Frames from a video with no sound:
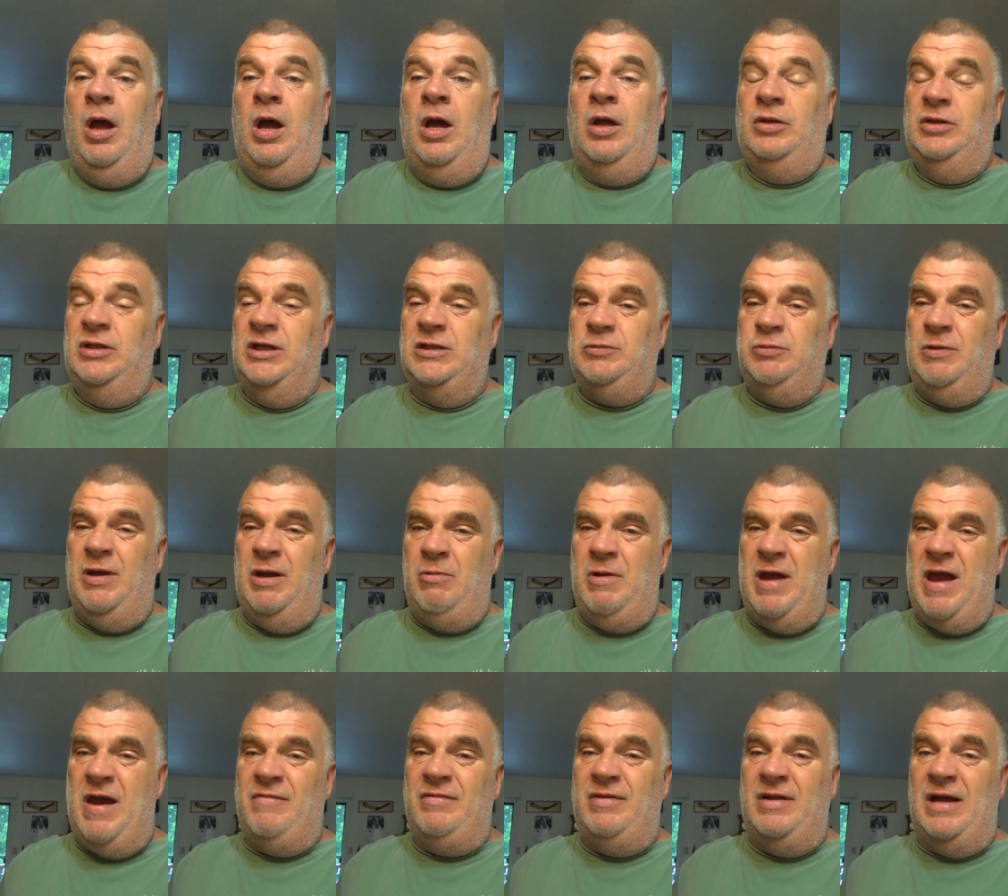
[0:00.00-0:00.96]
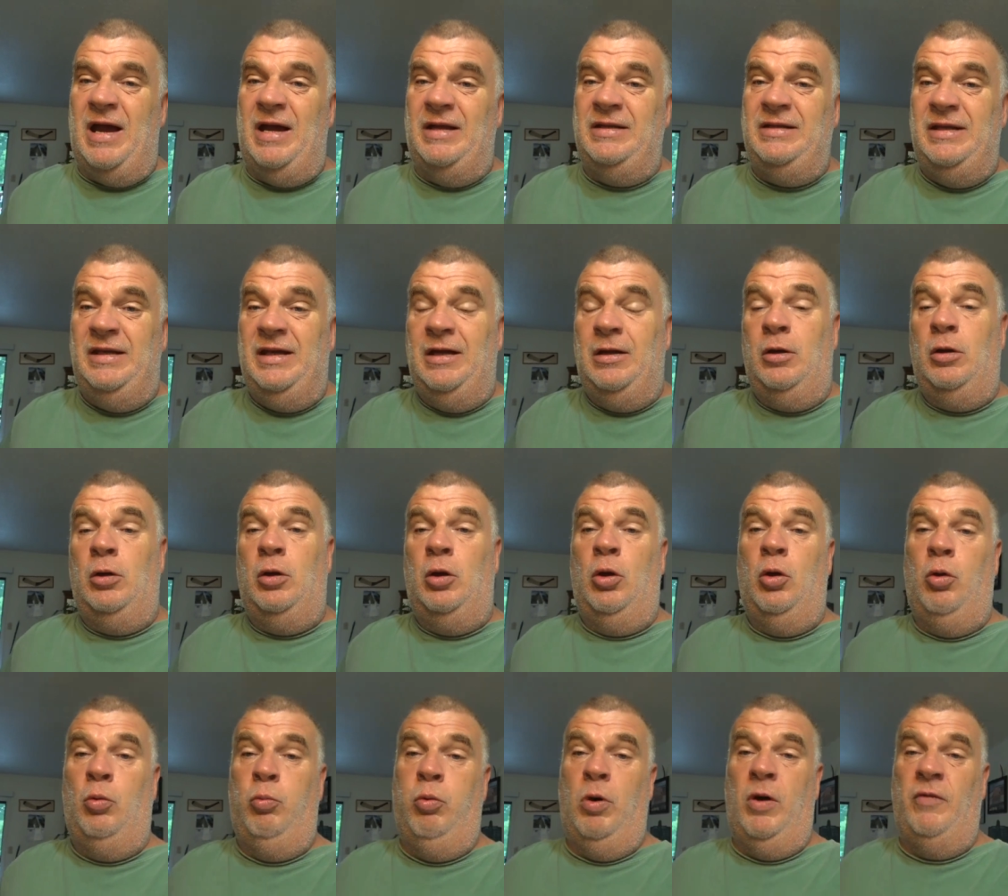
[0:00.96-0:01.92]
Uh, this way we have an idea
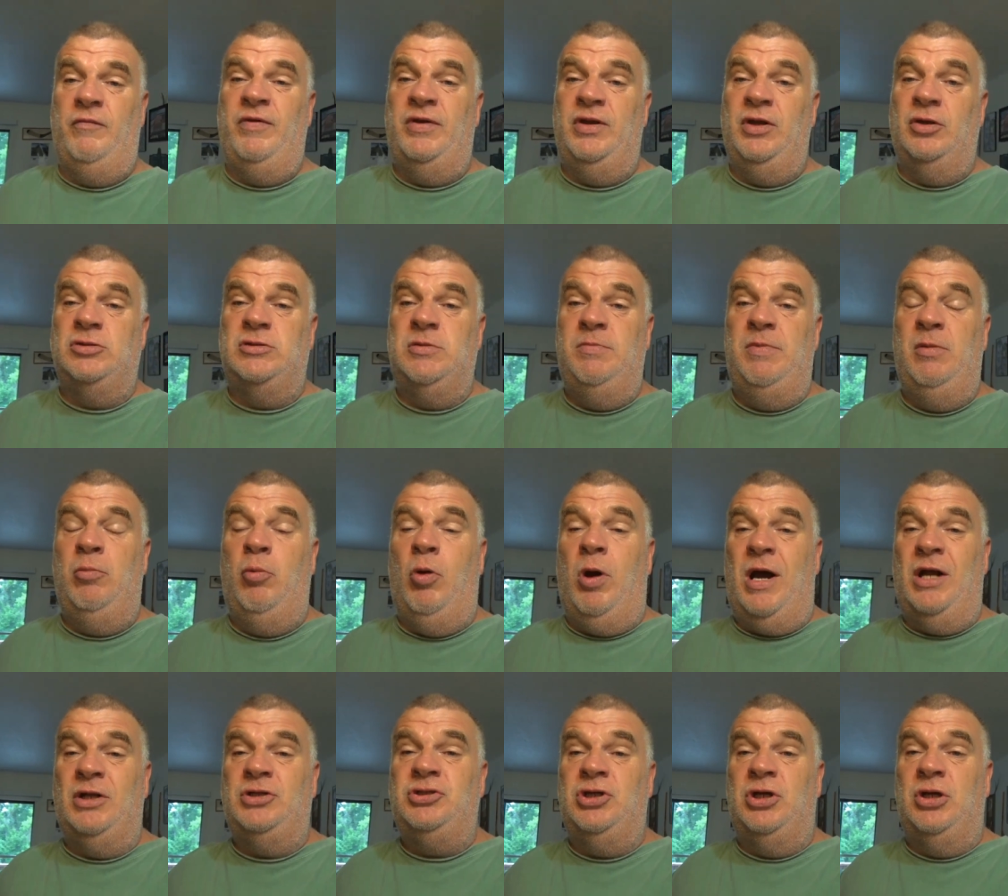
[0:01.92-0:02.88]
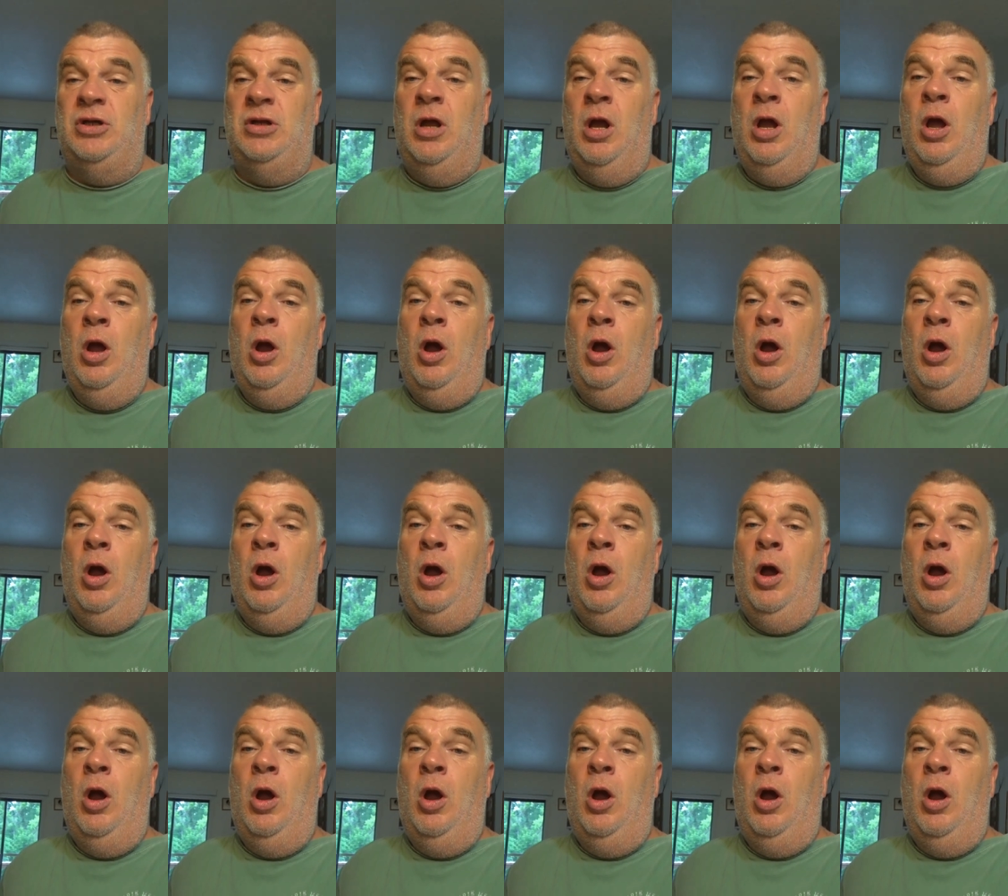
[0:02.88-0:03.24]
what videos you'll be watching